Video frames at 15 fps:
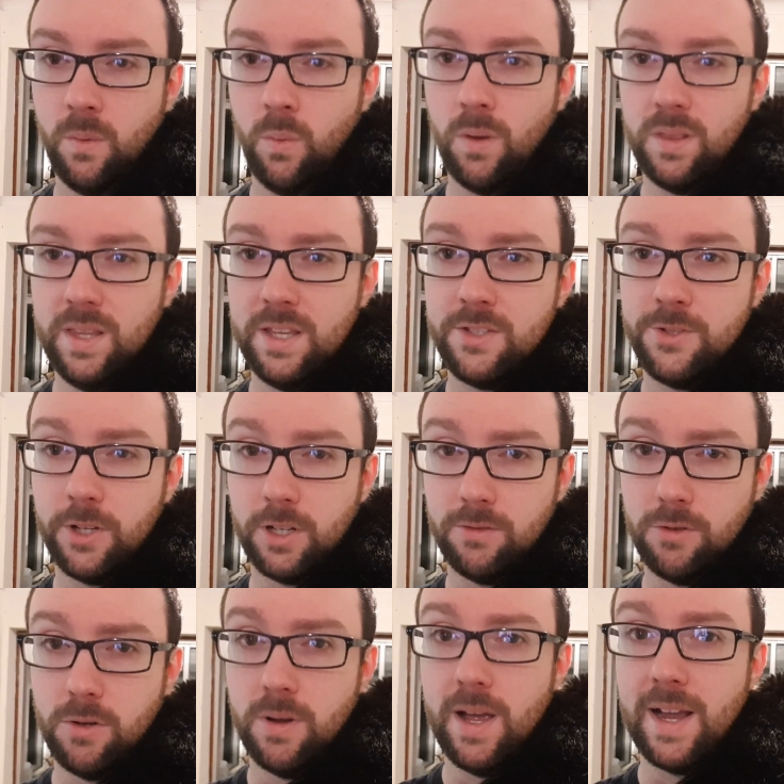Well, this took a
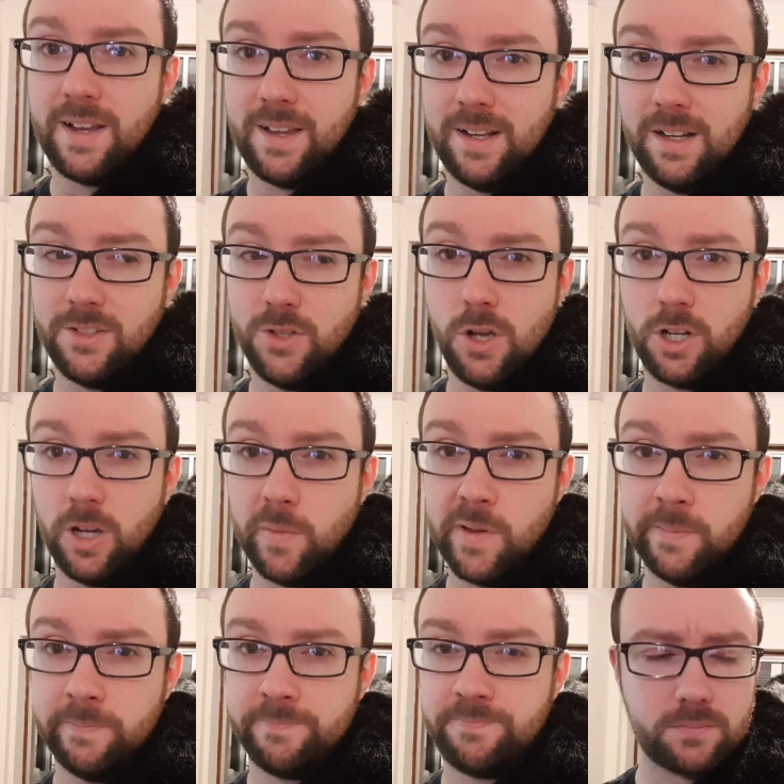route I kind of saw
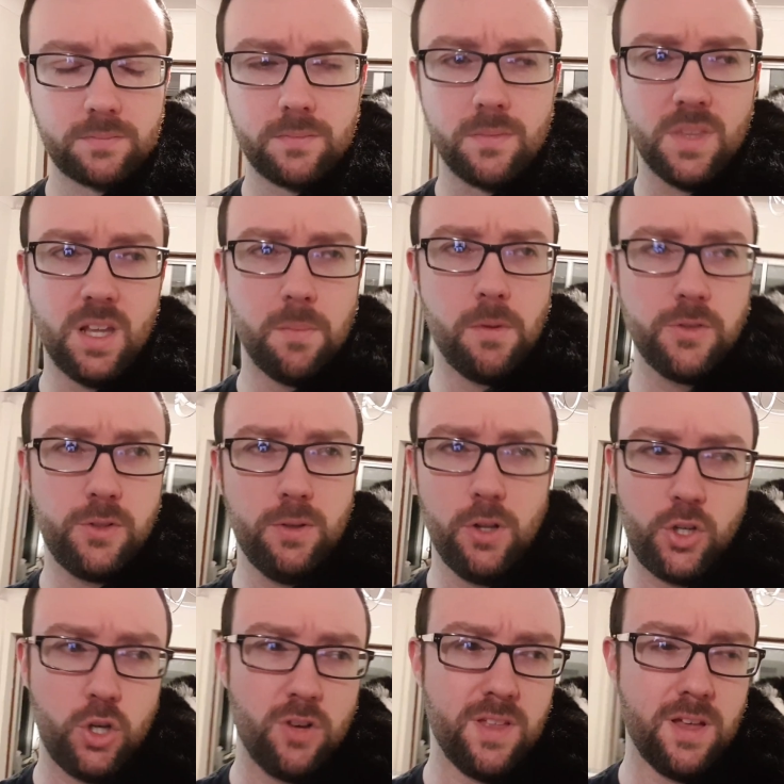coming. I'm also
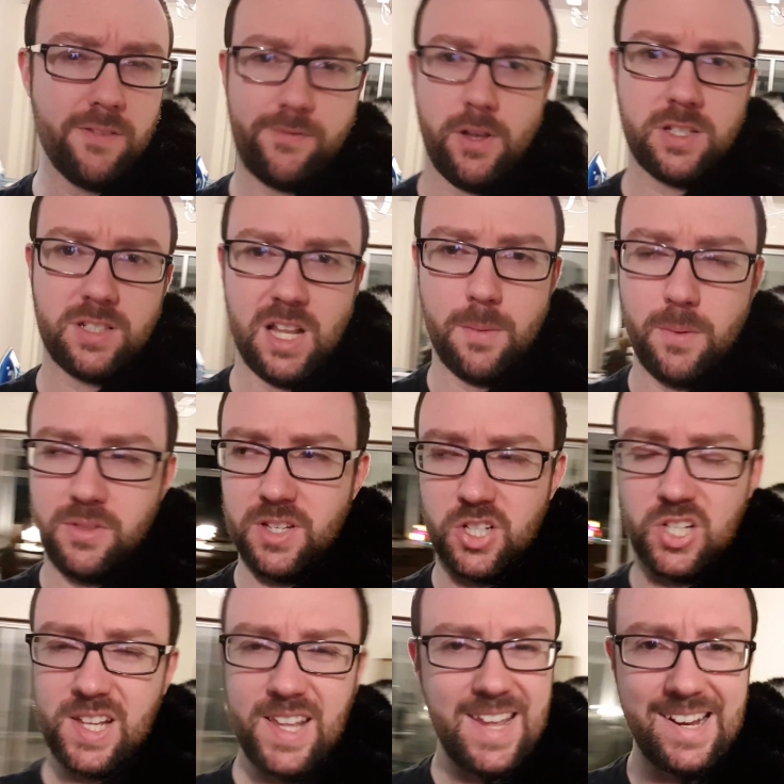not sure if that first clip was
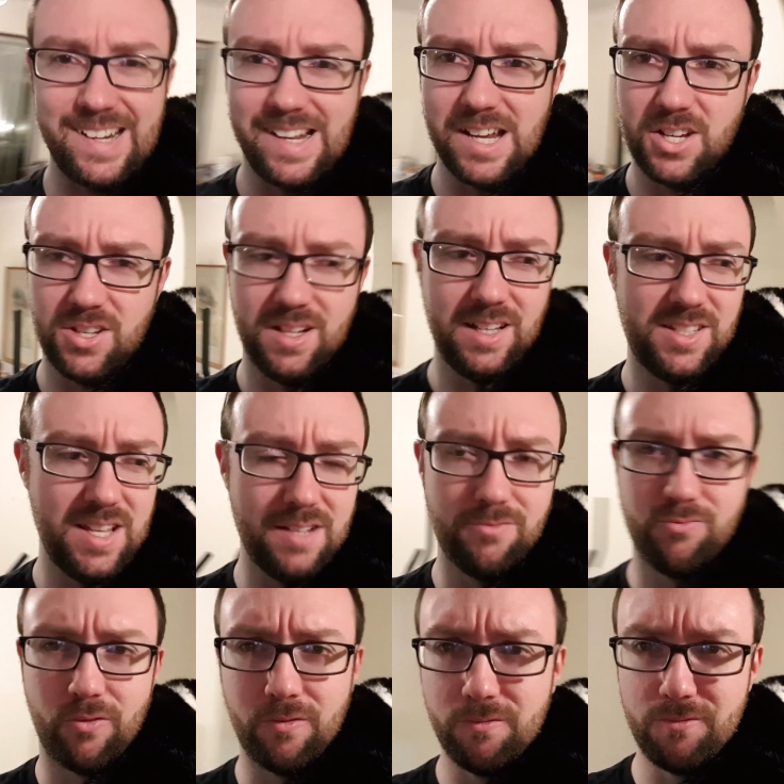actually English and I
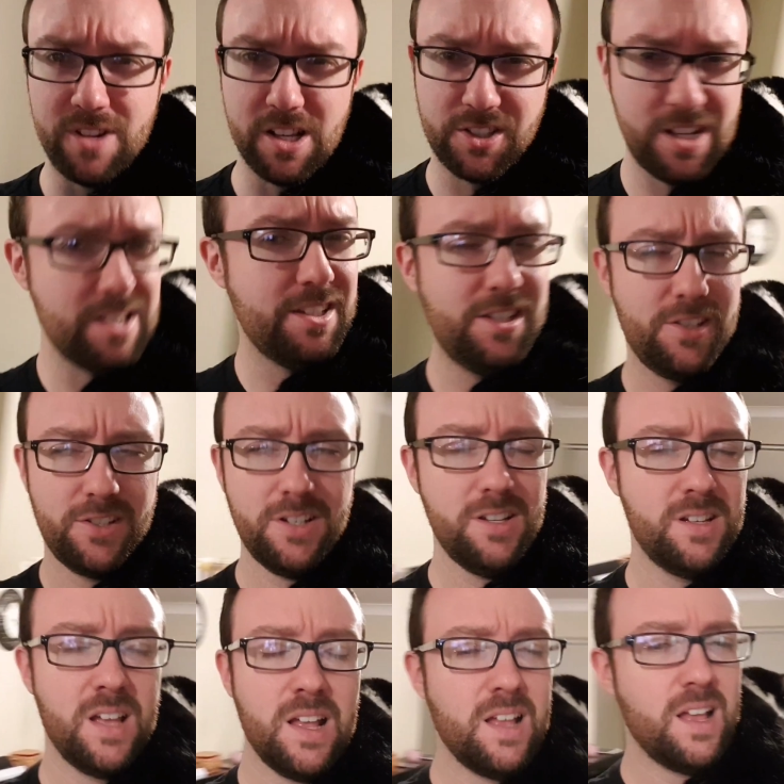said real sentences on it.
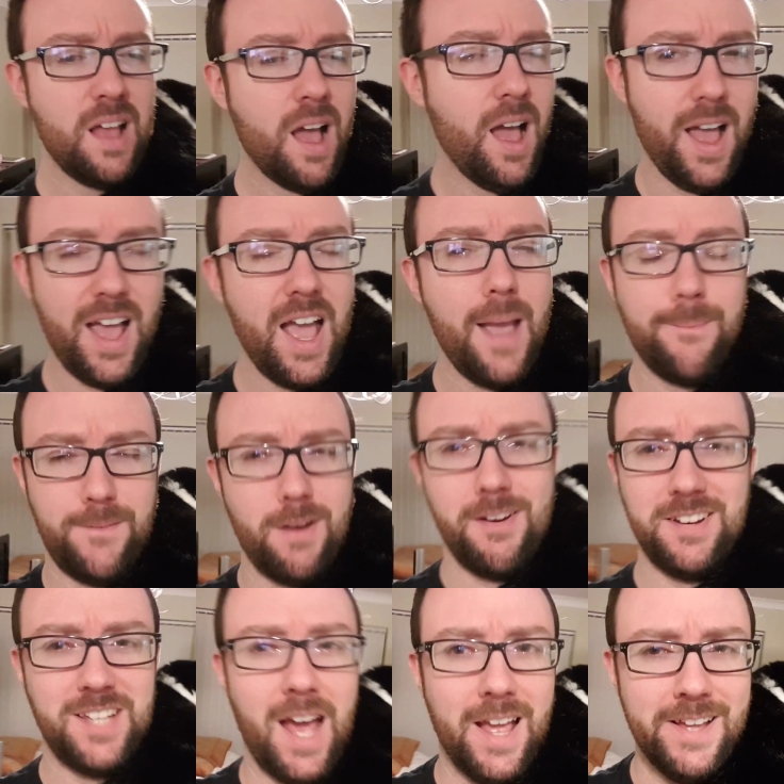I'm
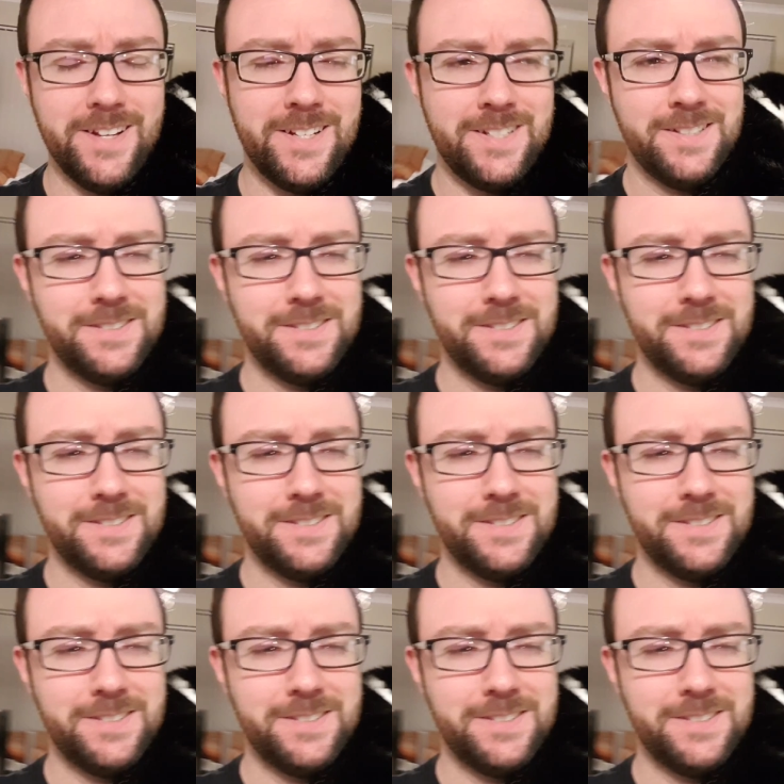very tired.